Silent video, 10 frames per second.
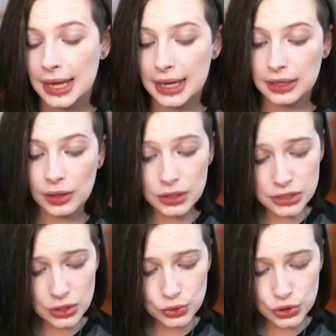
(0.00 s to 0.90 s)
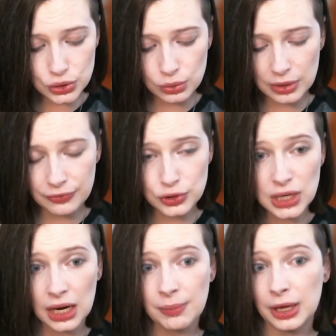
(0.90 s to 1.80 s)
And also, too, if you
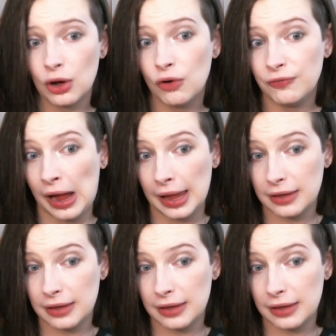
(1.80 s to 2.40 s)
check out my Ko-Fi,